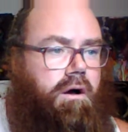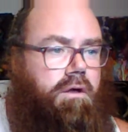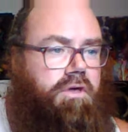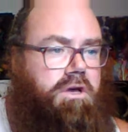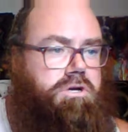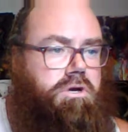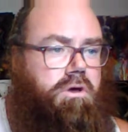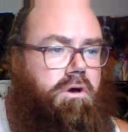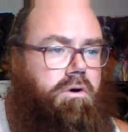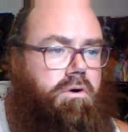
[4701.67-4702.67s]
They
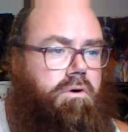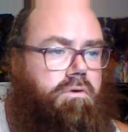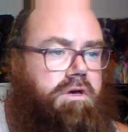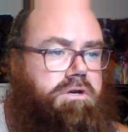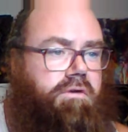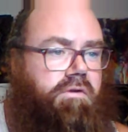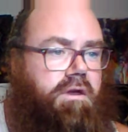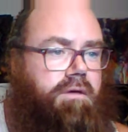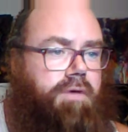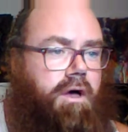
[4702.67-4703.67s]
should set
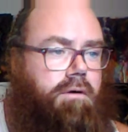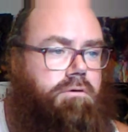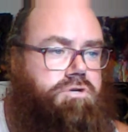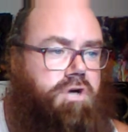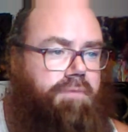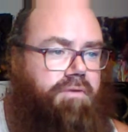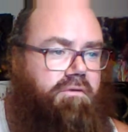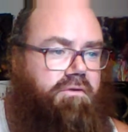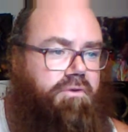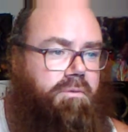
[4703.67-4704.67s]
up taco shops
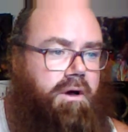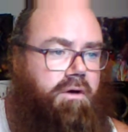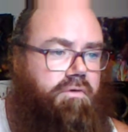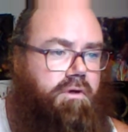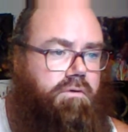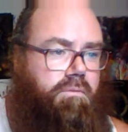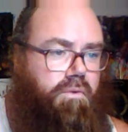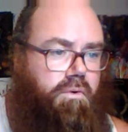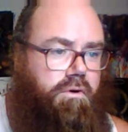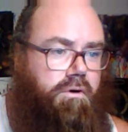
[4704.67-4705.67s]
every few miles along the
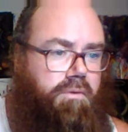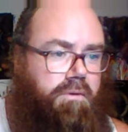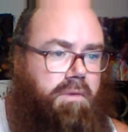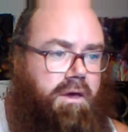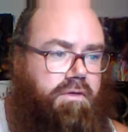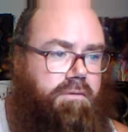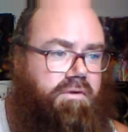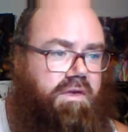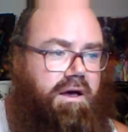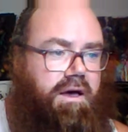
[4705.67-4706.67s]
border, but make them
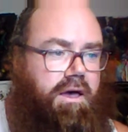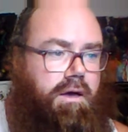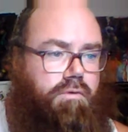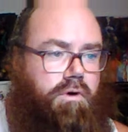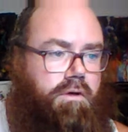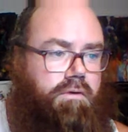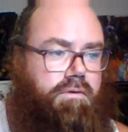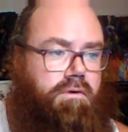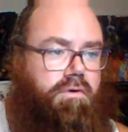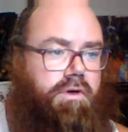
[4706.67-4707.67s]
CIA runs
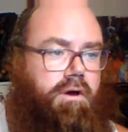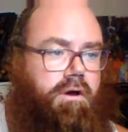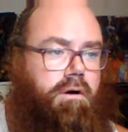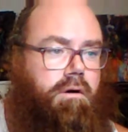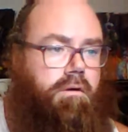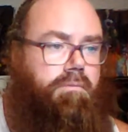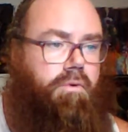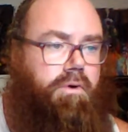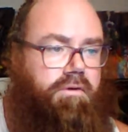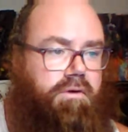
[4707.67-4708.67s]
so they are
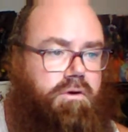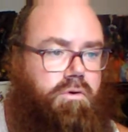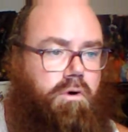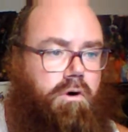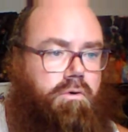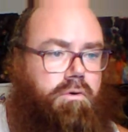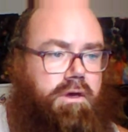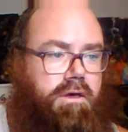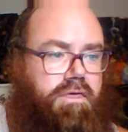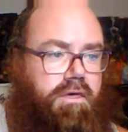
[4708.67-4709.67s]
poison to all who
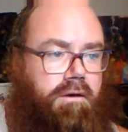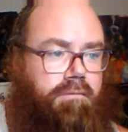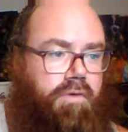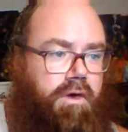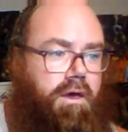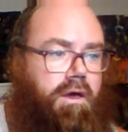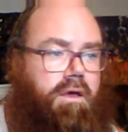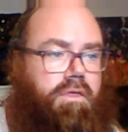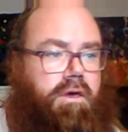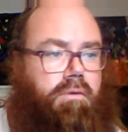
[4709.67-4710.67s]
eat them.
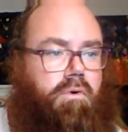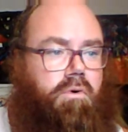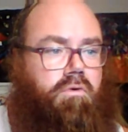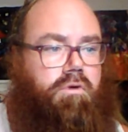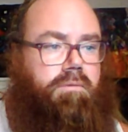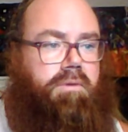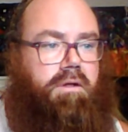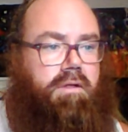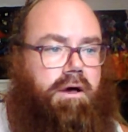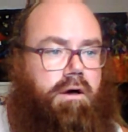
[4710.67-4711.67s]
They will only be
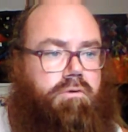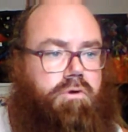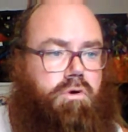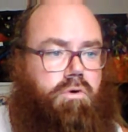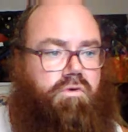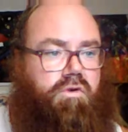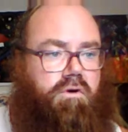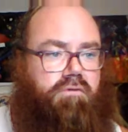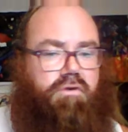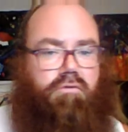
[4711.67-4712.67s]
allowed to
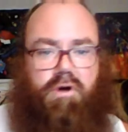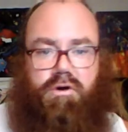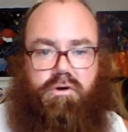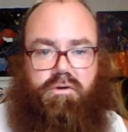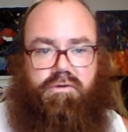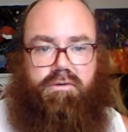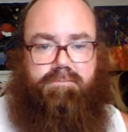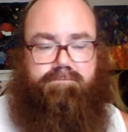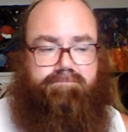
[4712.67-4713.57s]
serve the runners.